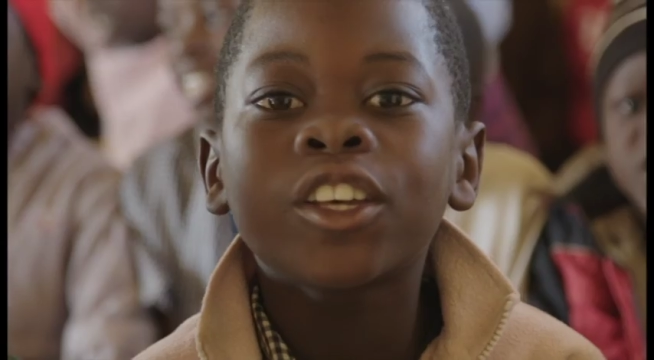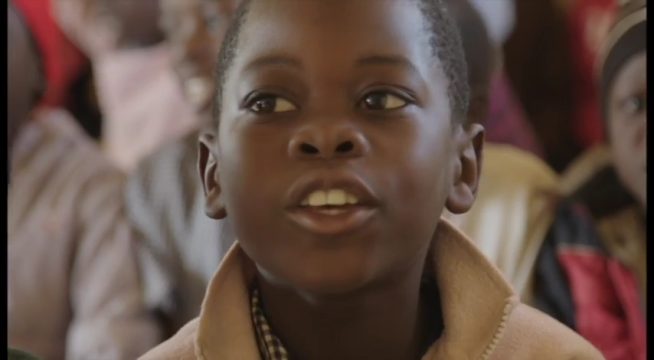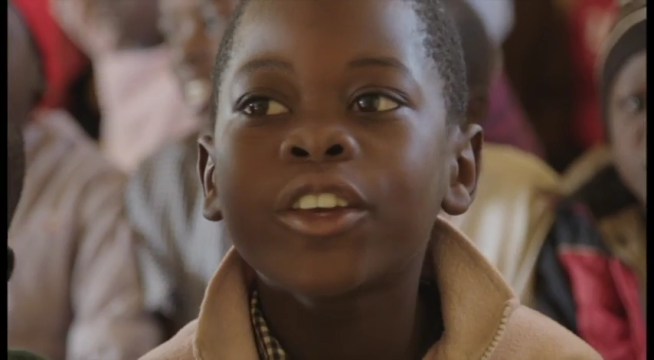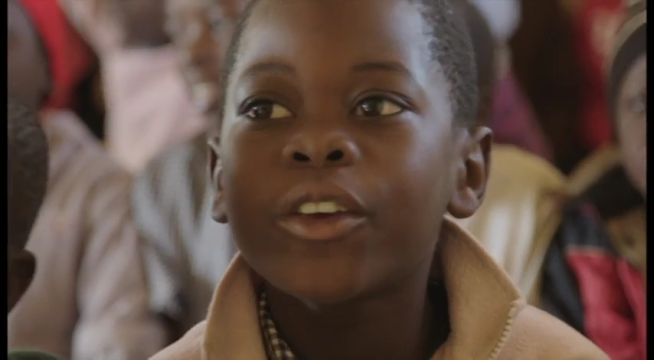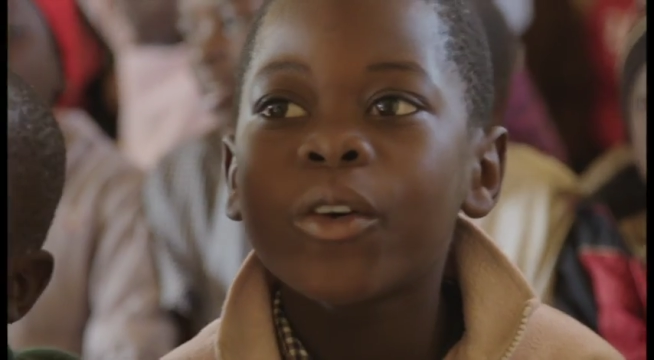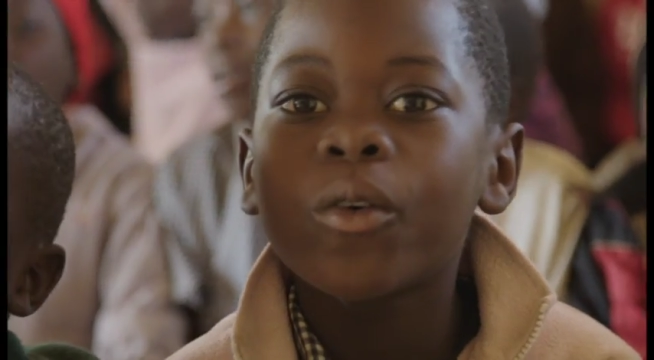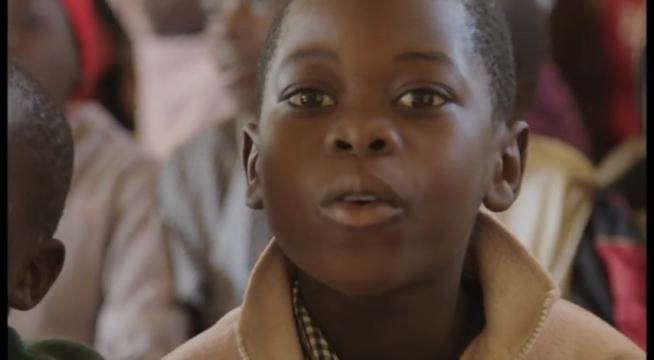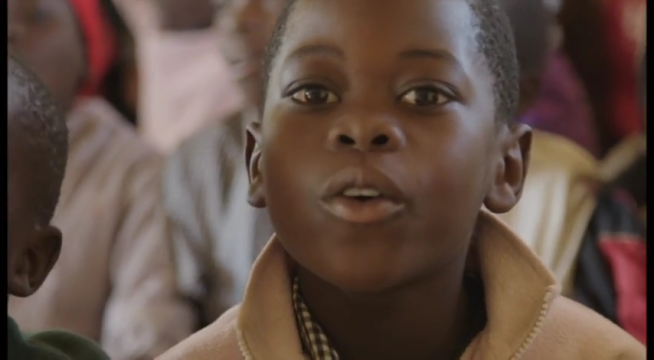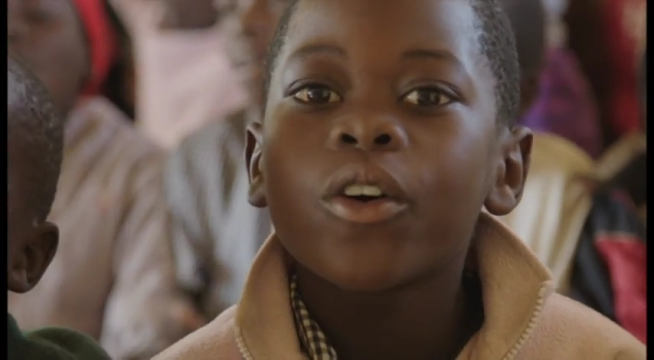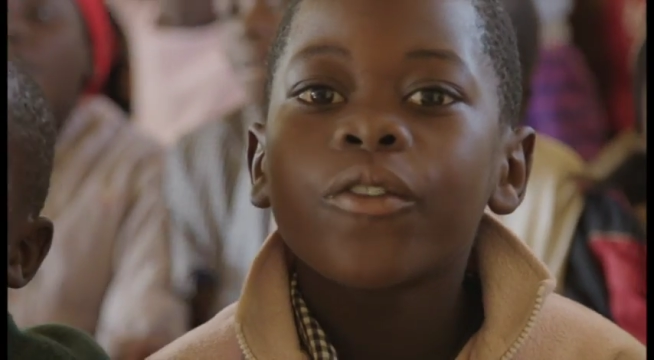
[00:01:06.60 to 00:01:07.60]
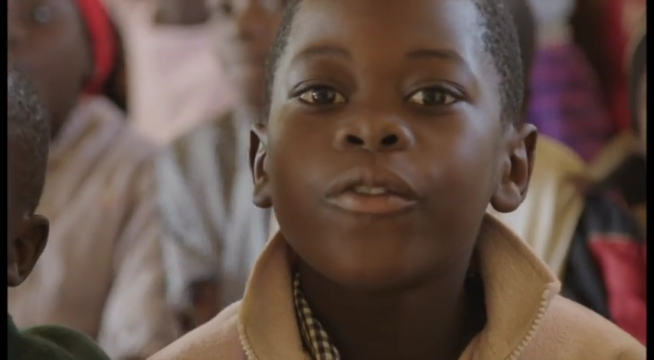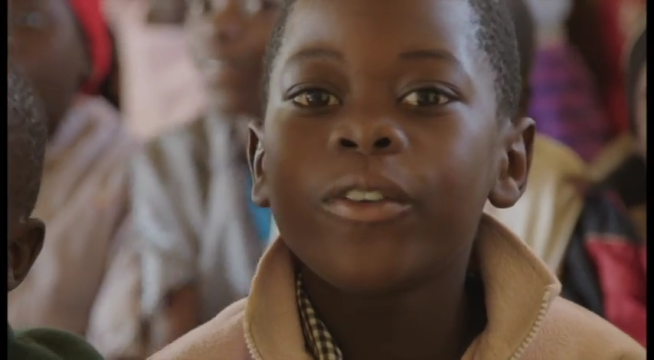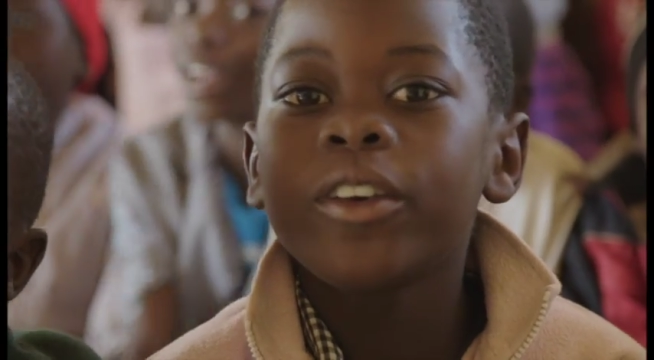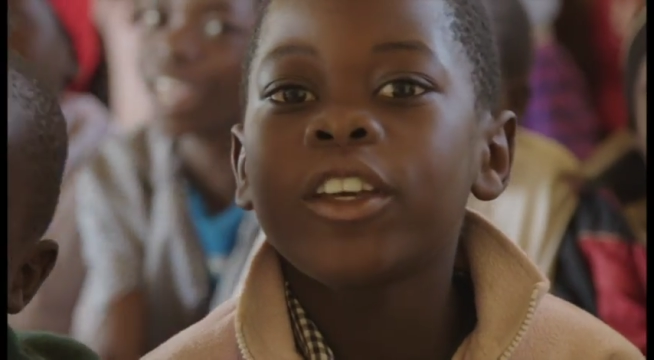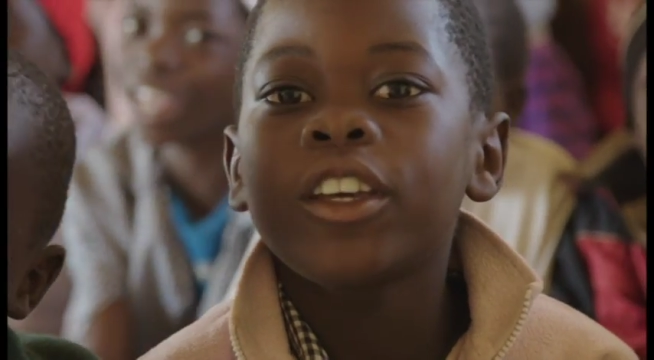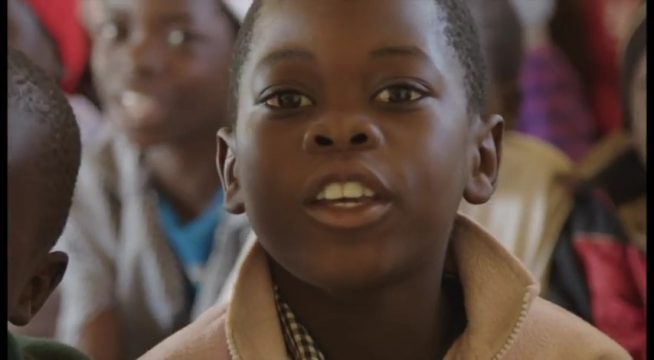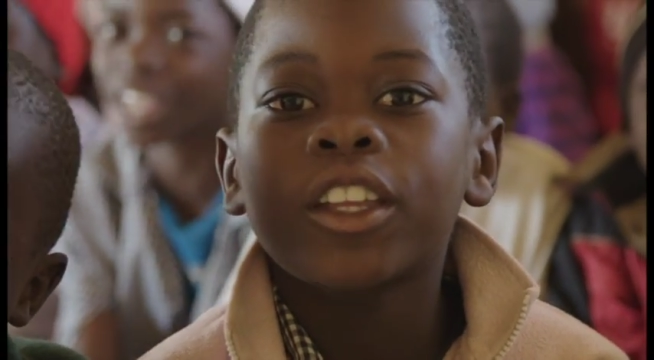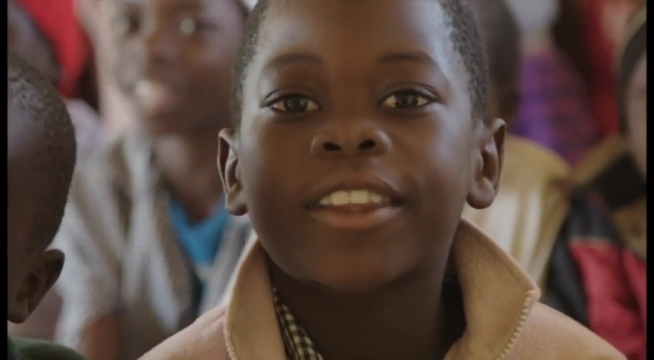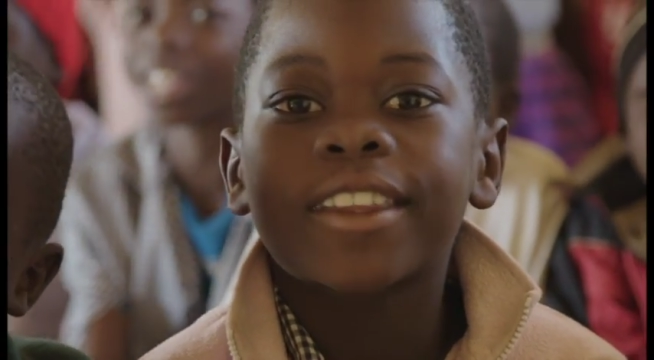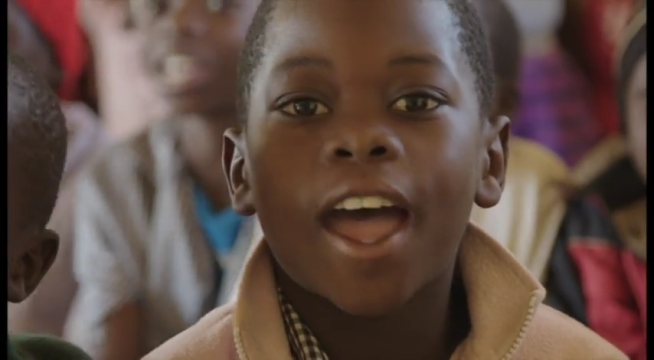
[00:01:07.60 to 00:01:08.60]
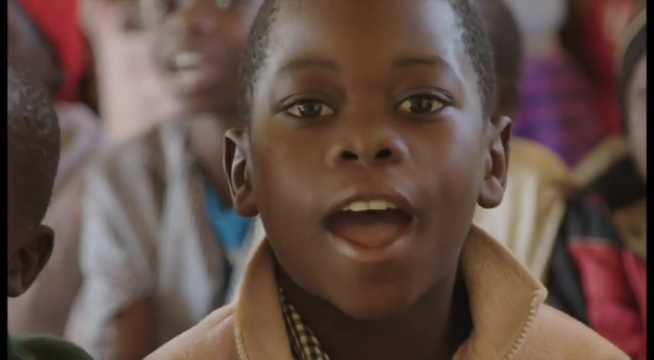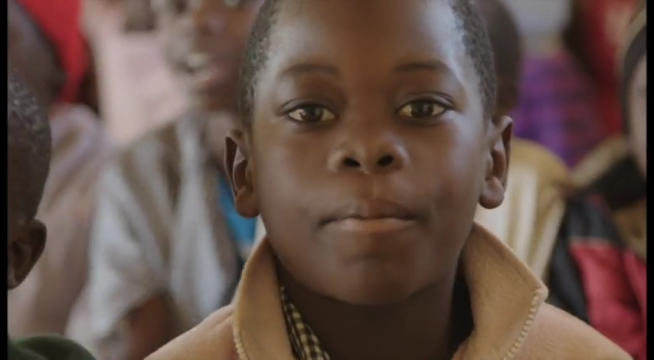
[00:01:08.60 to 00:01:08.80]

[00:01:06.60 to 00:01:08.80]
It was started by an